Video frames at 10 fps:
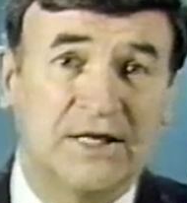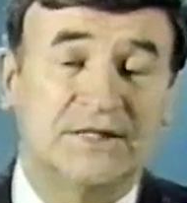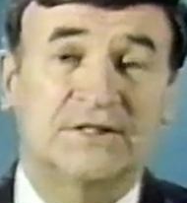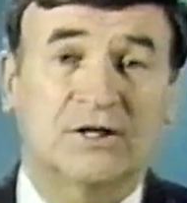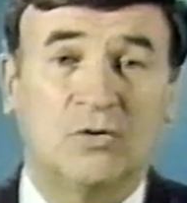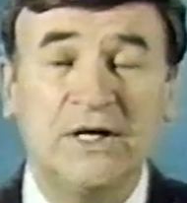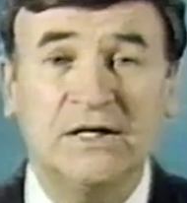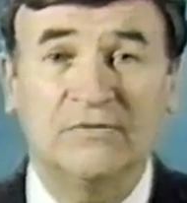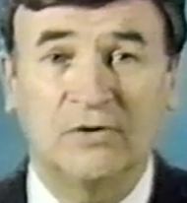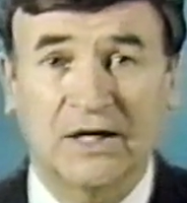is the
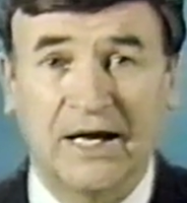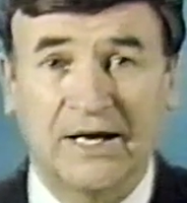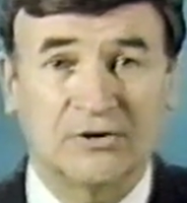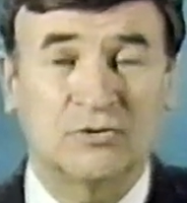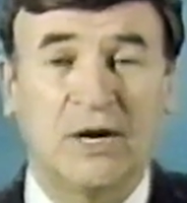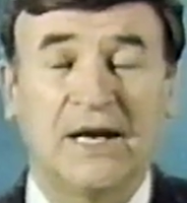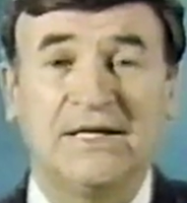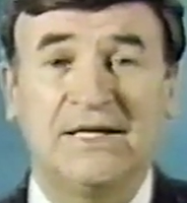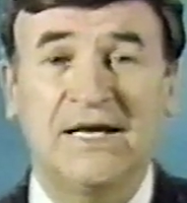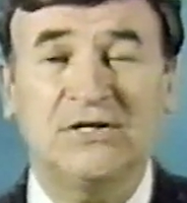queen of one-liners.
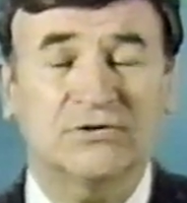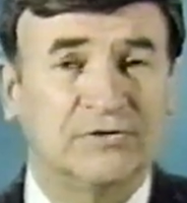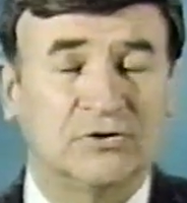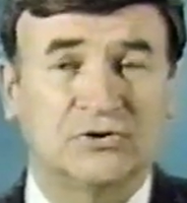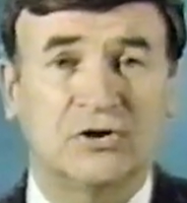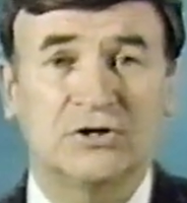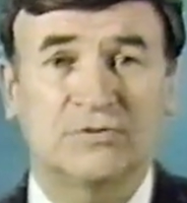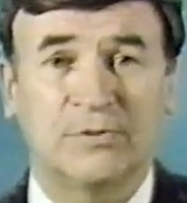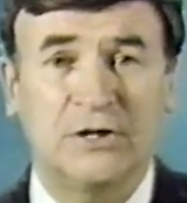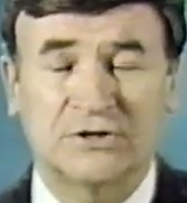Rodney Dangerfield,
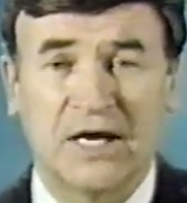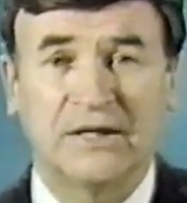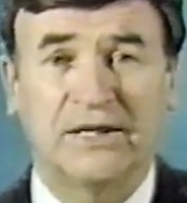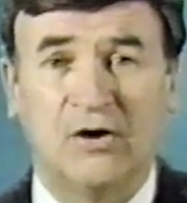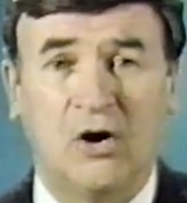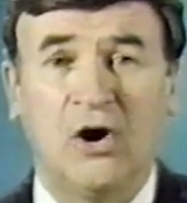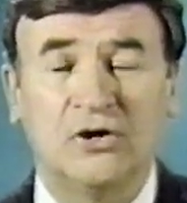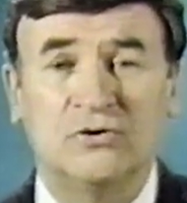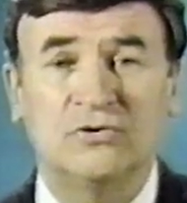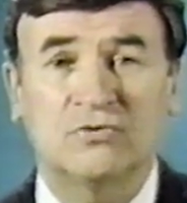George Burns, they all
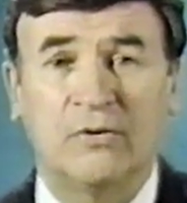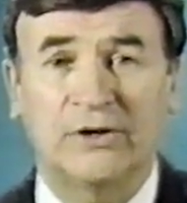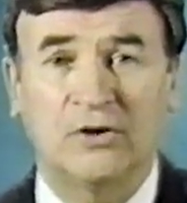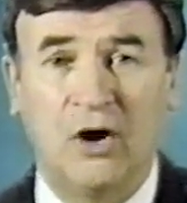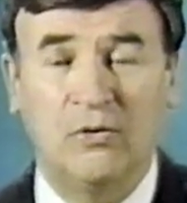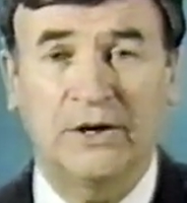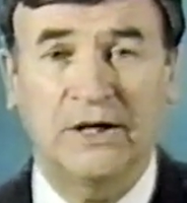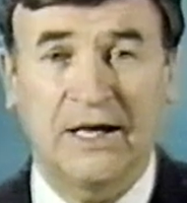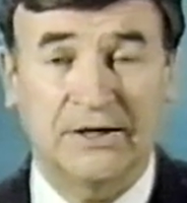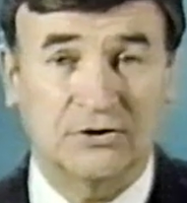use what we call
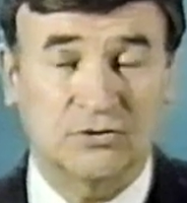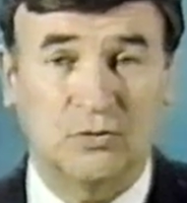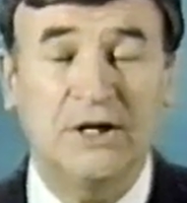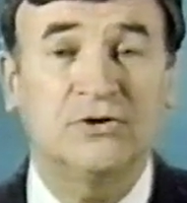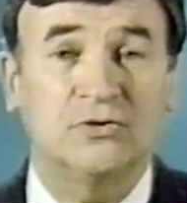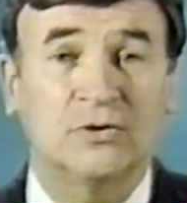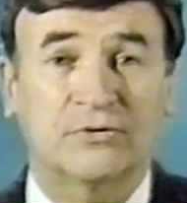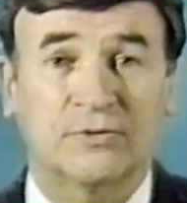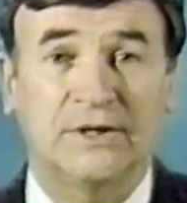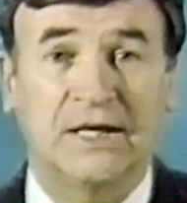one-liners, 1, 2, or
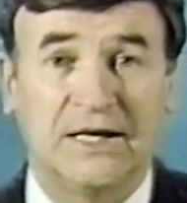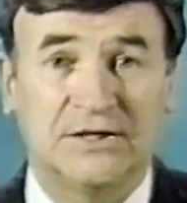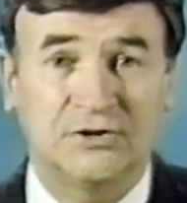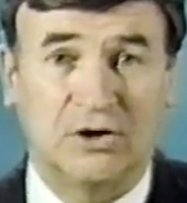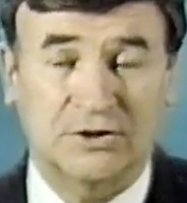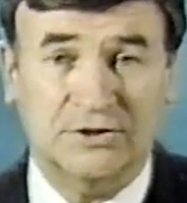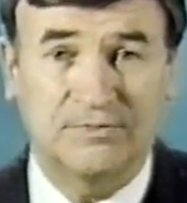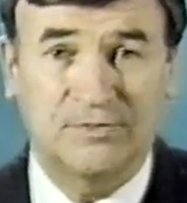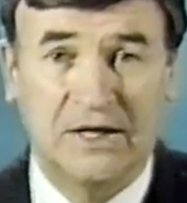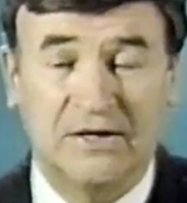3-line jokes.
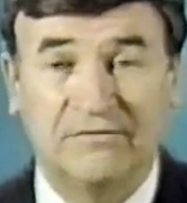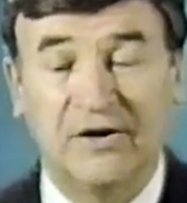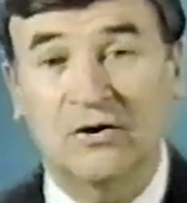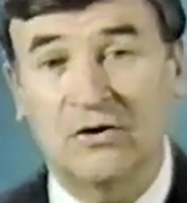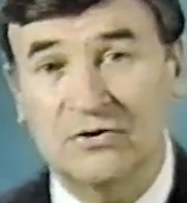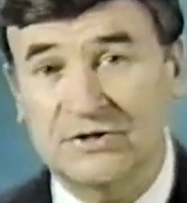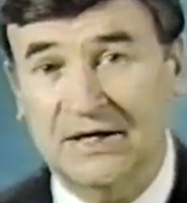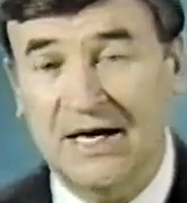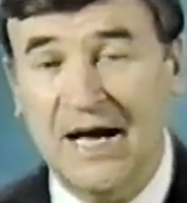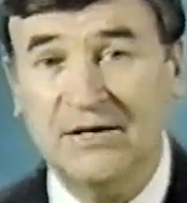Fellow goes
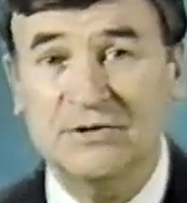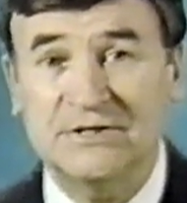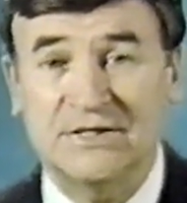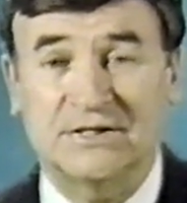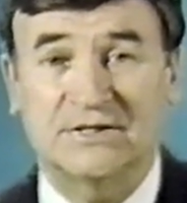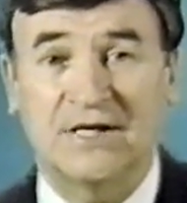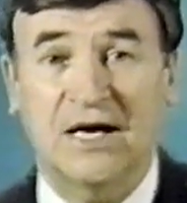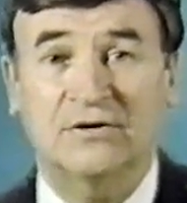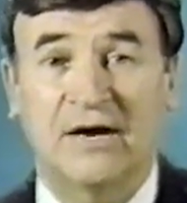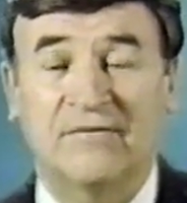psychiatrist. He says,
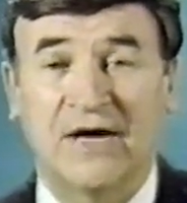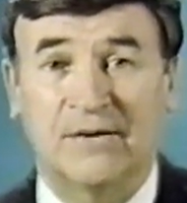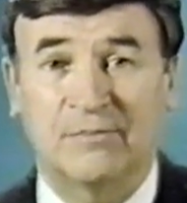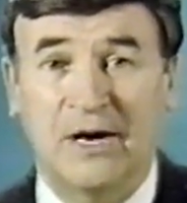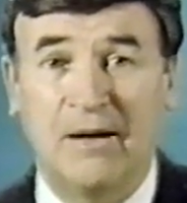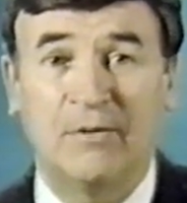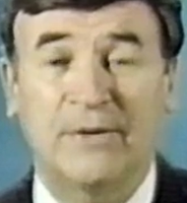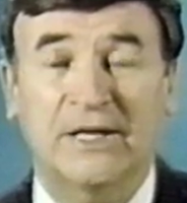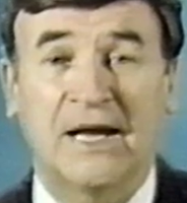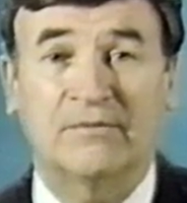doctor, I've got a
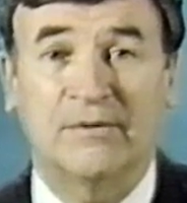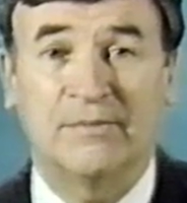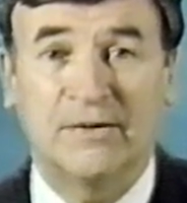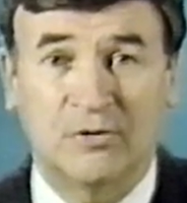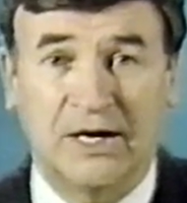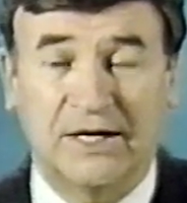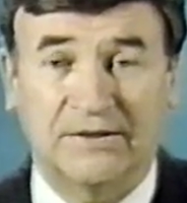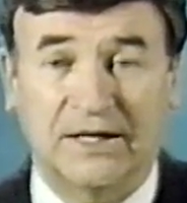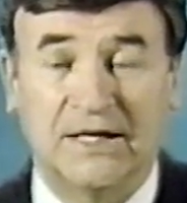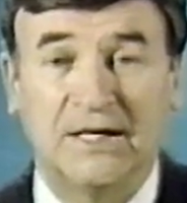problem. I can't remember
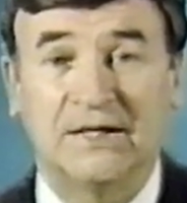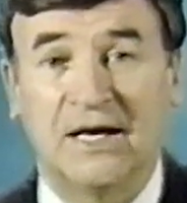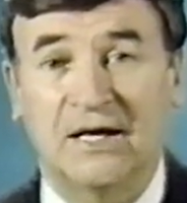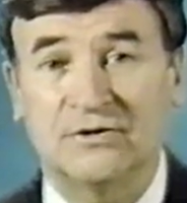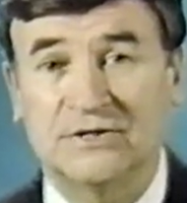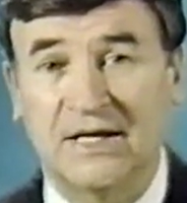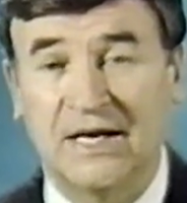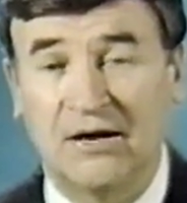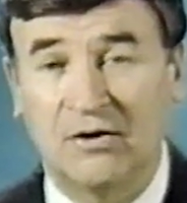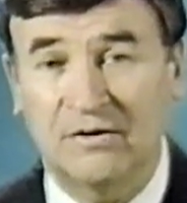anything. Doctor said,
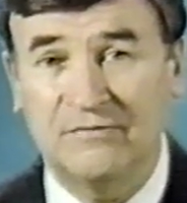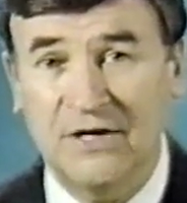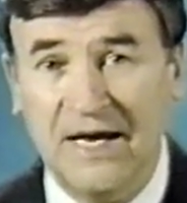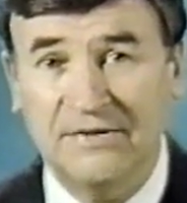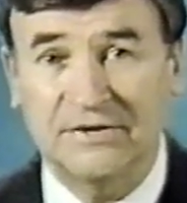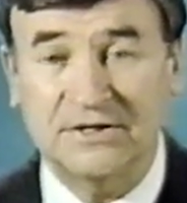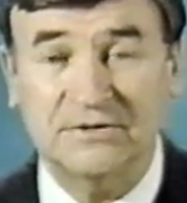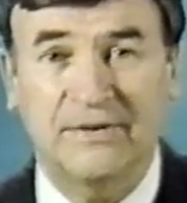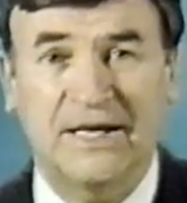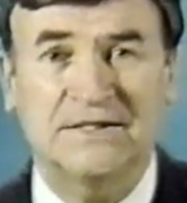how long have you had this?
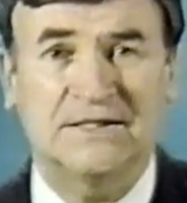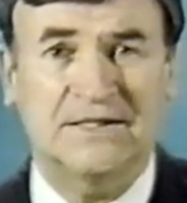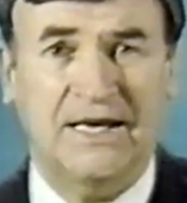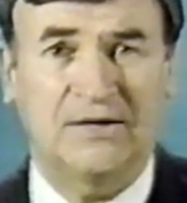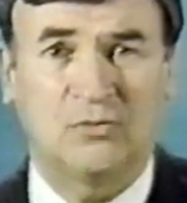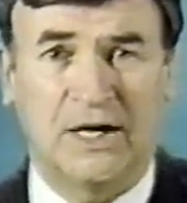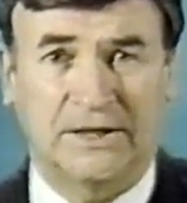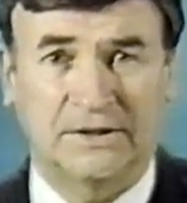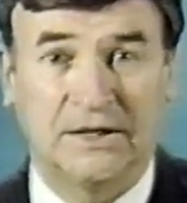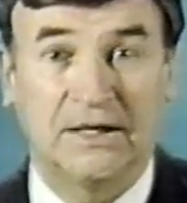The man says, had
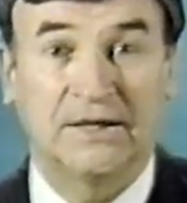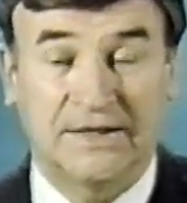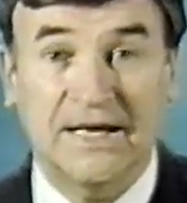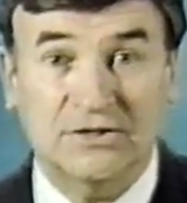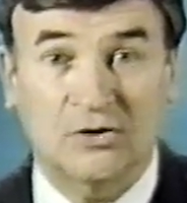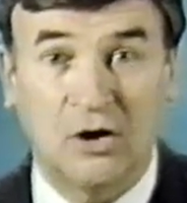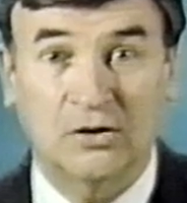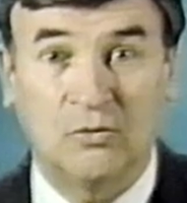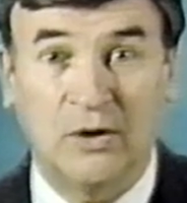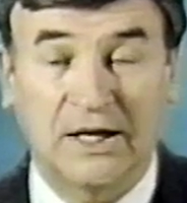what? That's called
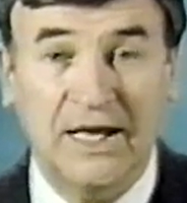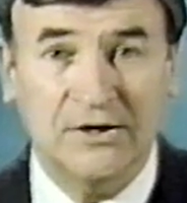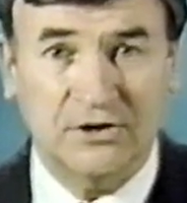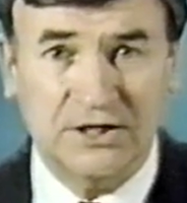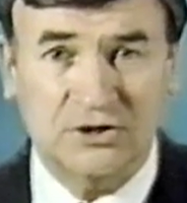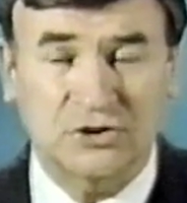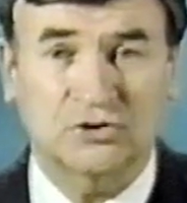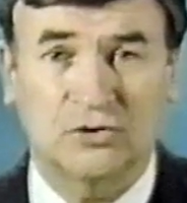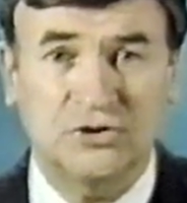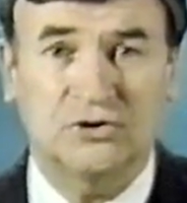a one-liner. It's a
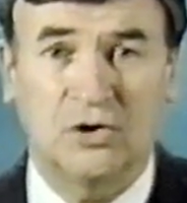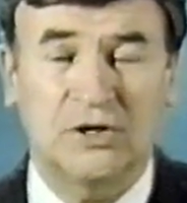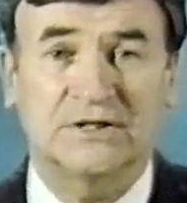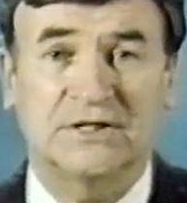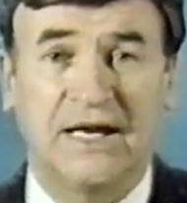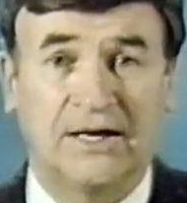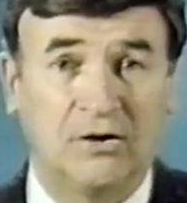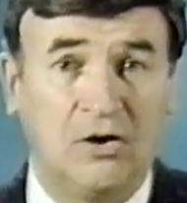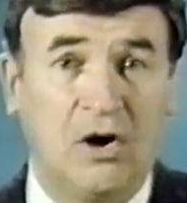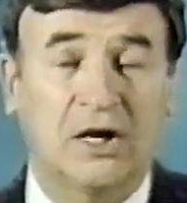short joke. It's not a
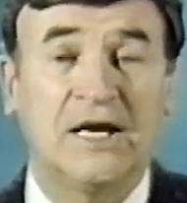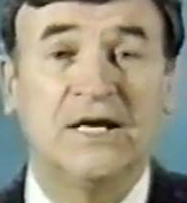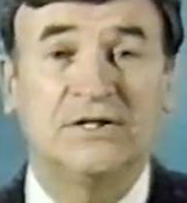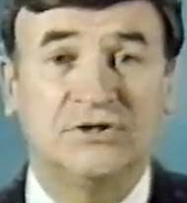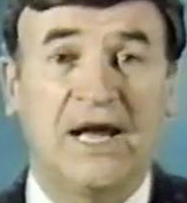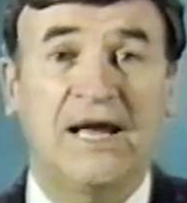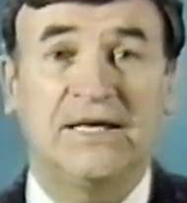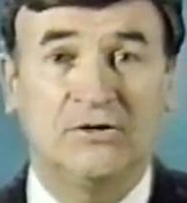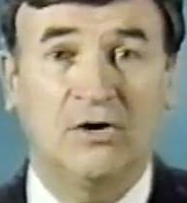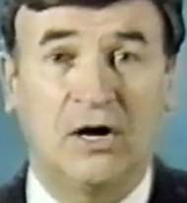long,
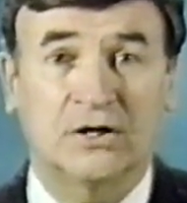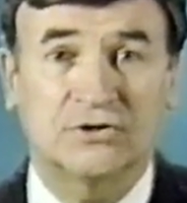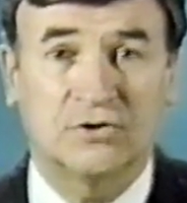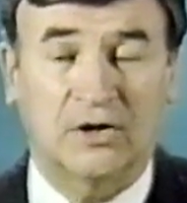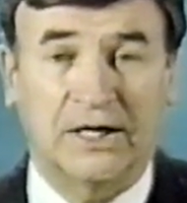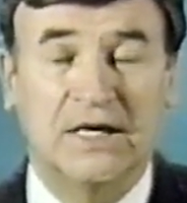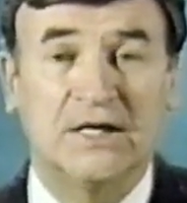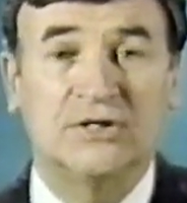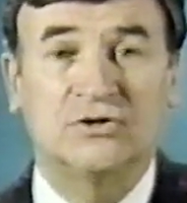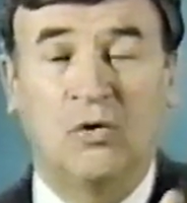shaggy dog story.
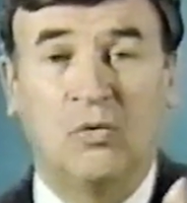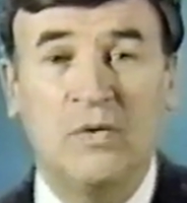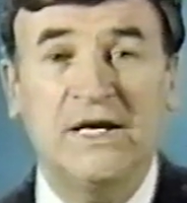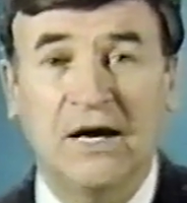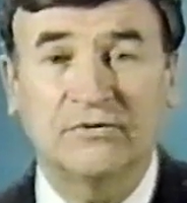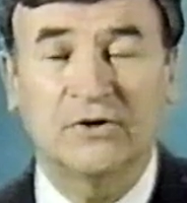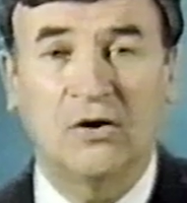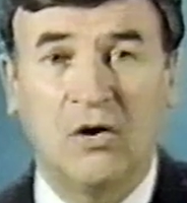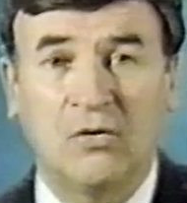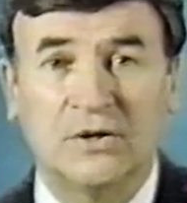So weed out the
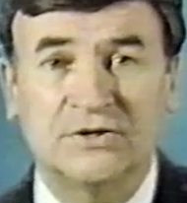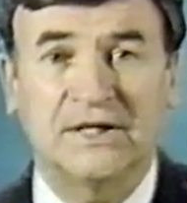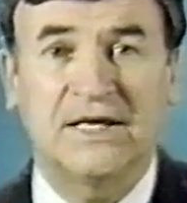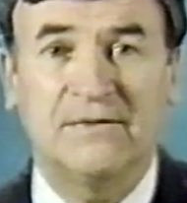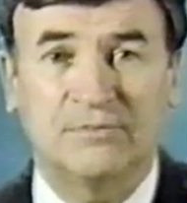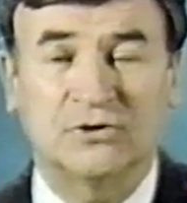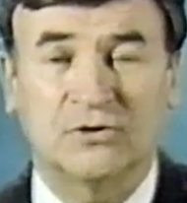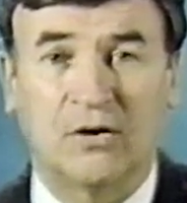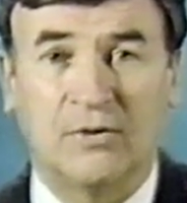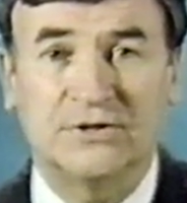long ones and keep the
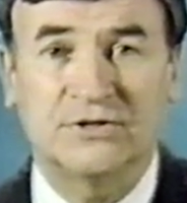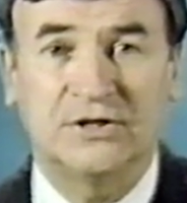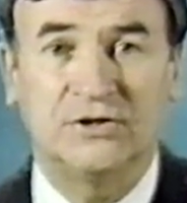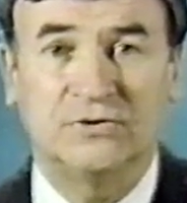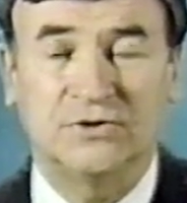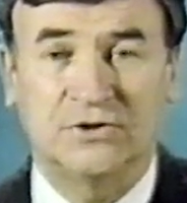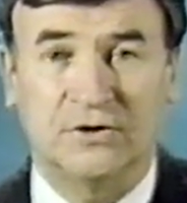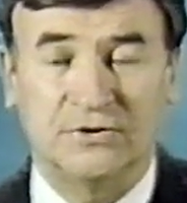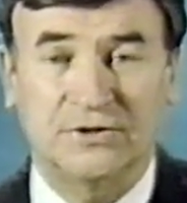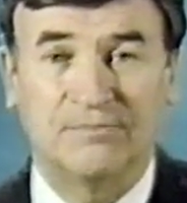short ones and use
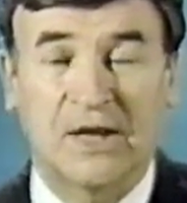those.